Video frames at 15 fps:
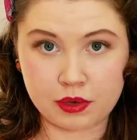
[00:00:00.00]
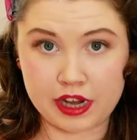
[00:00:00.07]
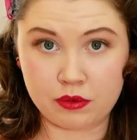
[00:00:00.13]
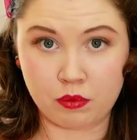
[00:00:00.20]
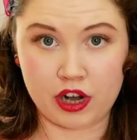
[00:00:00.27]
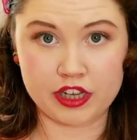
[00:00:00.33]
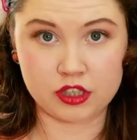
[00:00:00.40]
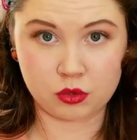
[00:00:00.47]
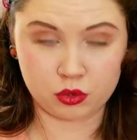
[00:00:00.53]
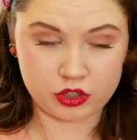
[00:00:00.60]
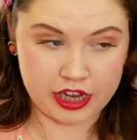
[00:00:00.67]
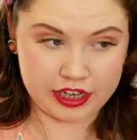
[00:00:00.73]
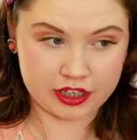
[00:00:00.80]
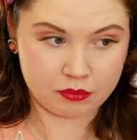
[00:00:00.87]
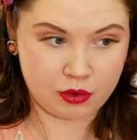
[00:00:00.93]
why it's all
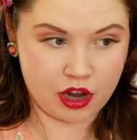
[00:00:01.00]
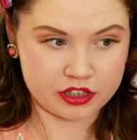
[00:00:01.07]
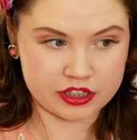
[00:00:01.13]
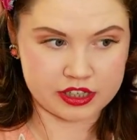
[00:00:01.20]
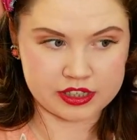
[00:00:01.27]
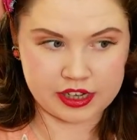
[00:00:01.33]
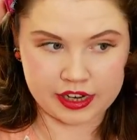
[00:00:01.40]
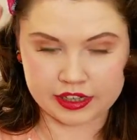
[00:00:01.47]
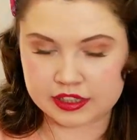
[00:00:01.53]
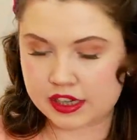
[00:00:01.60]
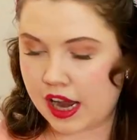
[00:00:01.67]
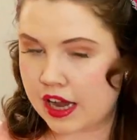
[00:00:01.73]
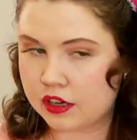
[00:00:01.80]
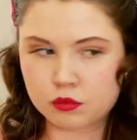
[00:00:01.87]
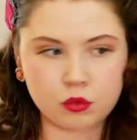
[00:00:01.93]
taken apart in a second.
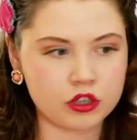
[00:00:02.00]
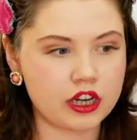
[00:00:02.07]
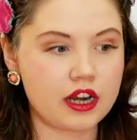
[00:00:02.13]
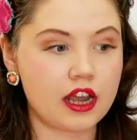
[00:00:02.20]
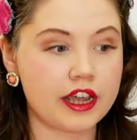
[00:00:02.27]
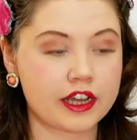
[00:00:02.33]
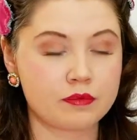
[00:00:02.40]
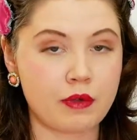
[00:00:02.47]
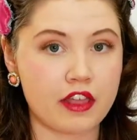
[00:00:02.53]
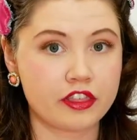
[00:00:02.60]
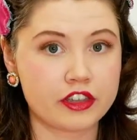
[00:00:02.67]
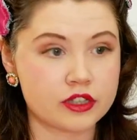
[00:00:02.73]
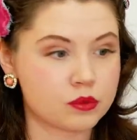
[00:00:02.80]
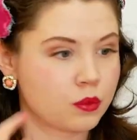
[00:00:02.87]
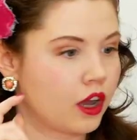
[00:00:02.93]
And what I like about
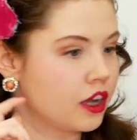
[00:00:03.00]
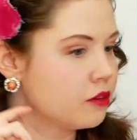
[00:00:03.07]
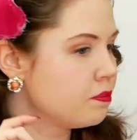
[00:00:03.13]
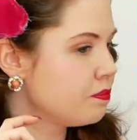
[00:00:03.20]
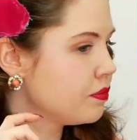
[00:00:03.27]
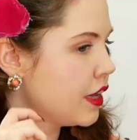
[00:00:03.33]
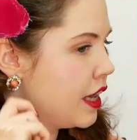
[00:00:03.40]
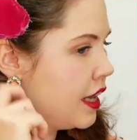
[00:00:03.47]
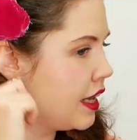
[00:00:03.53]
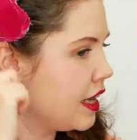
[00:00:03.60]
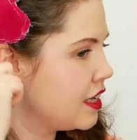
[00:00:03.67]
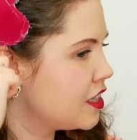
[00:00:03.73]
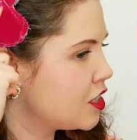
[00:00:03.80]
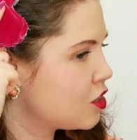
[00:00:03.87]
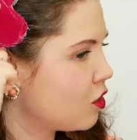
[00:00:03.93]
this one is
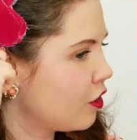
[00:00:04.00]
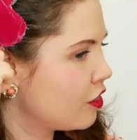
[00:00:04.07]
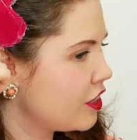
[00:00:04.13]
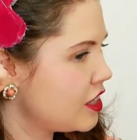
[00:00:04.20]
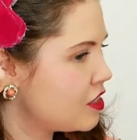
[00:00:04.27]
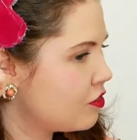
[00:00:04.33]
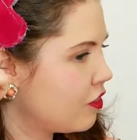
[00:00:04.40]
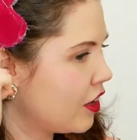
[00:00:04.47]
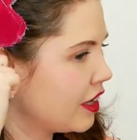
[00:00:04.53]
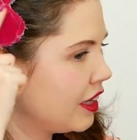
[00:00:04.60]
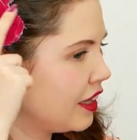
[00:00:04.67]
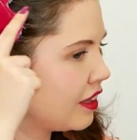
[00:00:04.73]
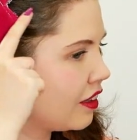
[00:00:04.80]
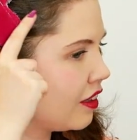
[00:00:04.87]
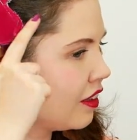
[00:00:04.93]
it's got these fun
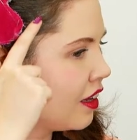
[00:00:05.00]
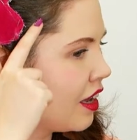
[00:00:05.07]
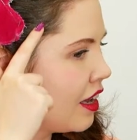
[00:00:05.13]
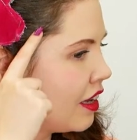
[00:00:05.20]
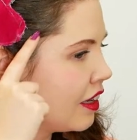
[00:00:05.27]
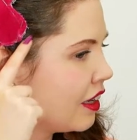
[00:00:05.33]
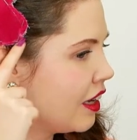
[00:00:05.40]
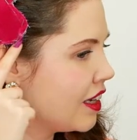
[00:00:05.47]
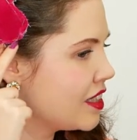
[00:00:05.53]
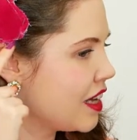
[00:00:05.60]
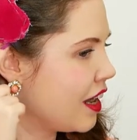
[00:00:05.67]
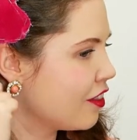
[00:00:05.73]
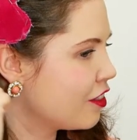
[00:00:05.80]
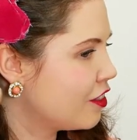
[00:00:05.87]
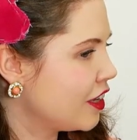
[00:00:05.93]
little
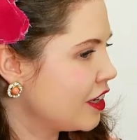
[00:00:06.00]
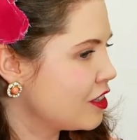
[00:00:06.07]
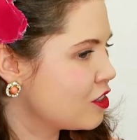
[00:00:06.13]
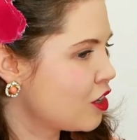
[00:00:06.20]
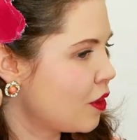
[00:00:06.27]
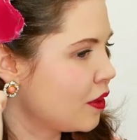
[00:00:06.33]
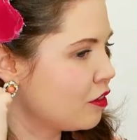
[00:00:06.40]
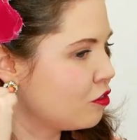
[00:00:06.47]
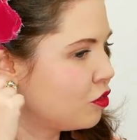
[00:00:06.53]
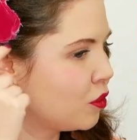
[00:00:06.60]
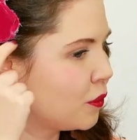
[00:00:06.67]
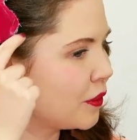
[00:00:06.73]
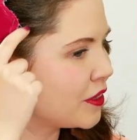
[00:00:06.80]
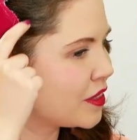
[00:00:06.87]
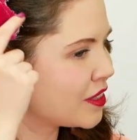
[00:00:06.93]
cutout things going
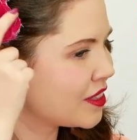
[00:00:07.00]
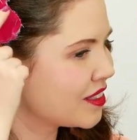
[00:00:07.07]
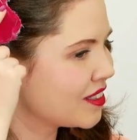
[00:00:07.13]
forwards.